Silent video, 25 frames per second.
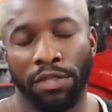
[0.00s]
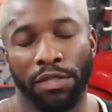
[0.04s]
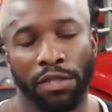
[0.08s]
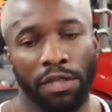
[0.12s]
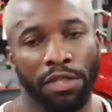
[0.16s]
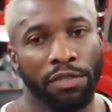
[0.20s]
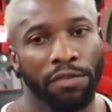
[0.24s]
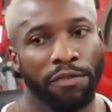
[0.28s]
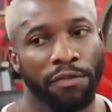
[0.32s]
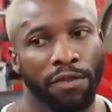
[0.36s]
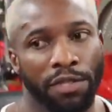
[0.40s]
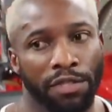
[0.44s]
It's
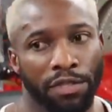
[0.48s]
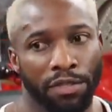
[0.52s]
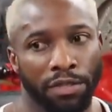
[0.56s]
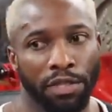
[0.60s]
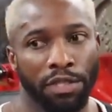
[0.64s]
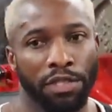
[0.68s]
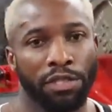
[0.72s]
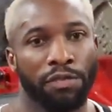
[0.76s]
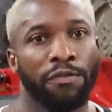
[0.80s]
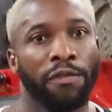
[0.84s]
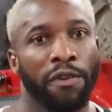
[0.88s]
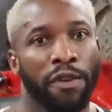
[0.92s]

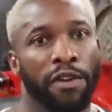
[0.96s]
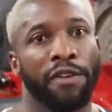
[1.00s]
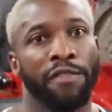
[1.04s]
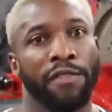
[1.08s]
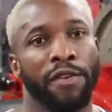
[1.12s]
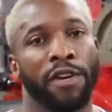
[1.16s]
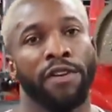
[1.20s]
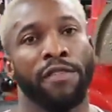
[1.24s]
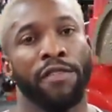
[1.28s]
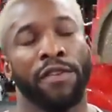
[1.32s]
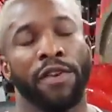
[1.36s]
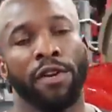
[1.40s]
very,
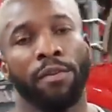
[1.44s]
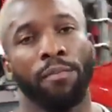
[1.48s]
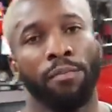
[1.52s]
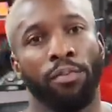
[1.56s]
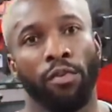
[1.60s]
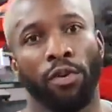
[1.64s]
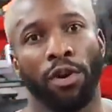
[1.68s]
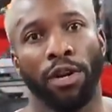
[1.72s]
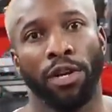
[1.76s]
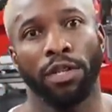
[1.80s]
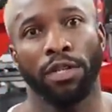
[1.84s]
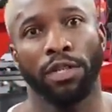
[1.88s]
very, very
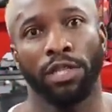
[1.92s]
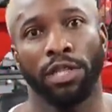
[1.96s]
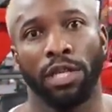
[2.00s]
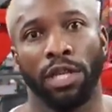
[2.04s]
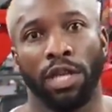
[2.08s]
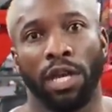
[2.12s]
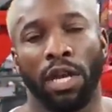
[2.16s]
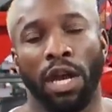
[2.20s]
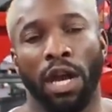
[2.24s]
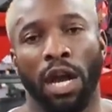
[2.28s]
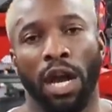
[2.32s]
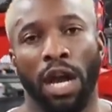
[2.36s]
important.
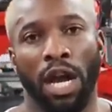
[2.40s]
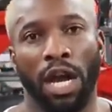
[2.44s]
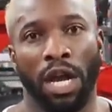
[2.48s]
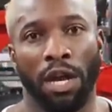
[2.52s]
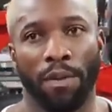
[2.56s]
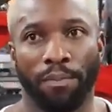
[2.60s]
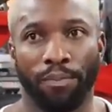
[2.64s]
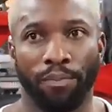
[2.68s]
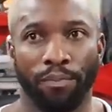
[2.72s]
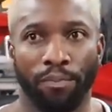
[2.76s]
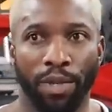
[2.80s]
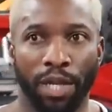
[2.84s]

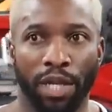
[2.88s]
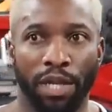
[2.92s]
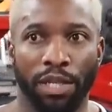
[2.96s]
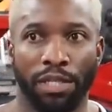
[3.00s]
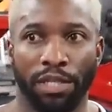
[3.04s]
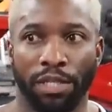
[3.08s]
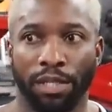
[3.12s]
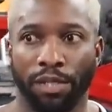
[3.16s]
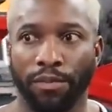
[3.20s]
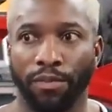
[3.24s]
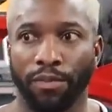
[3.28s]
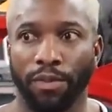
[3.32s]

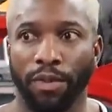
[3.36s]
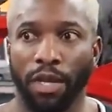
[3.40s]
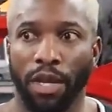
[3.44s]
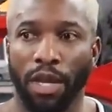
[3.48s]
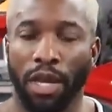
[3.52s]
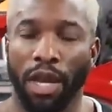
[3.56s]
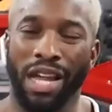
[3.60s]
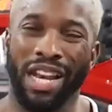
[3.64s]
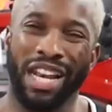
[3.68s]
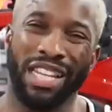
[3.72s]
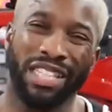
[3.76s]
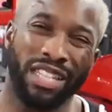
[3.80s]
Because
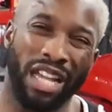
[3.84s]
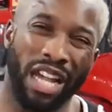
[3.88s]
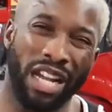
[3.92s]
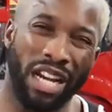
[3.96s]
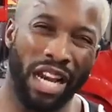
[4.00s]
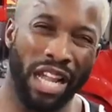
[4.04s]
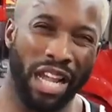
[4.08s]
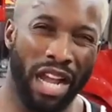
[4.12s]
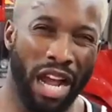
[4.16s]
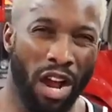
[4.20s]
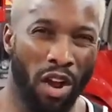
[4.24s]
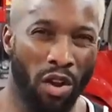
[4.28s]
that's kind
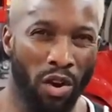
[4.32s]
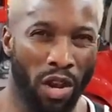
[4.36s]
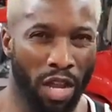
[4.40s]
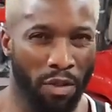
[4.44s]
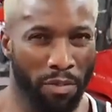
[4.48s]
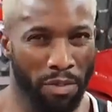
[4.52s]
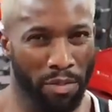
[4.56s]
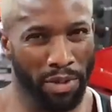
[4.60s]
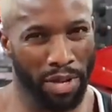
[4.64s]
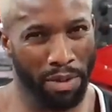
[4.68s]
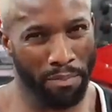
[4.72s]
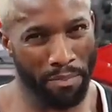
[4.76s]
of like how a lot
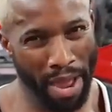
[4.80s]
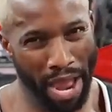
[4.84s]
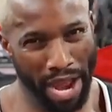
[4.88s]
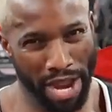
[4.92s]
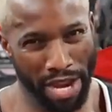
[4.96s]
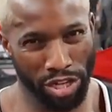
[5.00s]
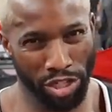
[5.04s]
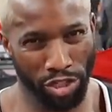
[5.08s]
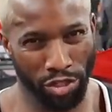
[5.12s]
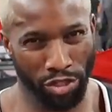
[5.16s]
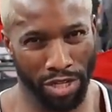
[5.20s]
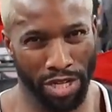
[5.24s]
of people get back
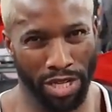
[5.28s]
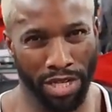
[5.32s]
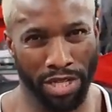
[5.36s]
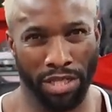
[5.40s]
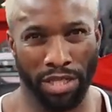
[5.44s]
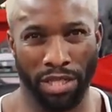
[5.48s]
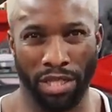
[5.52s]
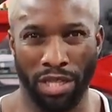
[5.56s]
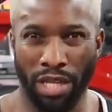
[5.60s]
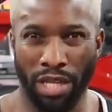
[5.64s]
injuries.